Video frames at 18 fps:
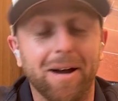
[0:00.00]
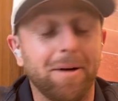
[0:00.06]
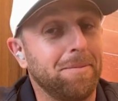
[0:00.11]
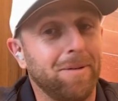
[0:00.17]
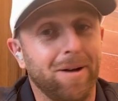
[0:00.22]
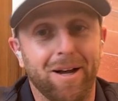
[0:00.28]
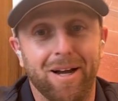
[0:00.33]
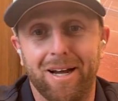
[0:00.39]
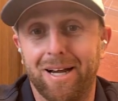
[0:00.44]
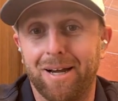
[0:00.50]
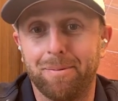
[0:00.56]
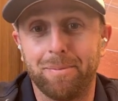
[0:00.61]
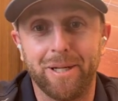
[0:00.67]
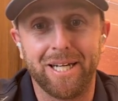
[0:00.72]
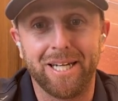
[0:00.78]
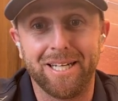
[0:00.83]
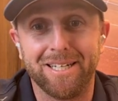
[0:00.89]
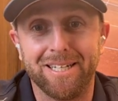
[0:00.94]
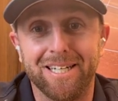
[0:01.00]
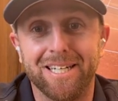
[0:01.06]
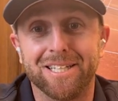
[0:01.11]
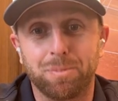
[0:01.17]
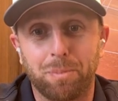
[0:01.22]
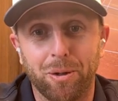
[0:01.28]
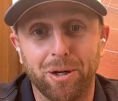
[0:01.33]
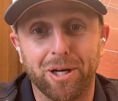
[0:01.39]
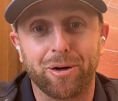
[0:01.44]
Yeah, I mean,
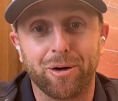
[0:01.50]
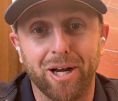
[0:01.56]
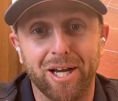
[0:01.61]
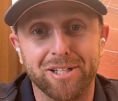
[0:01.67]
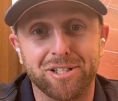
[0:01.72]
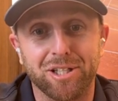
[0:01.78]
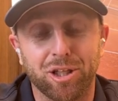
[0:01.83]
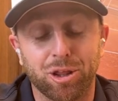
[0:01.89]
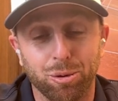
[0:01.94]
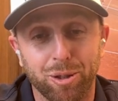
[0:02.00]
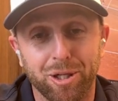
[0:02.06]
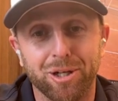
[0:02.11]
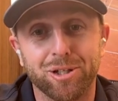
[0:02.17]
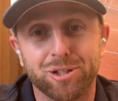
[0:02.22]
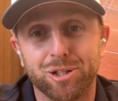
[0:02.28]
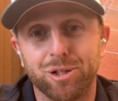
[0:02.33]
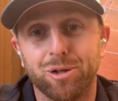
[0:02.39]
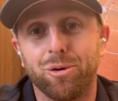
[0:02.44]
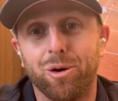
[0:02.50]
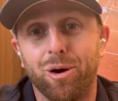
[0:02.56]
it's pretty crazy. 3 years in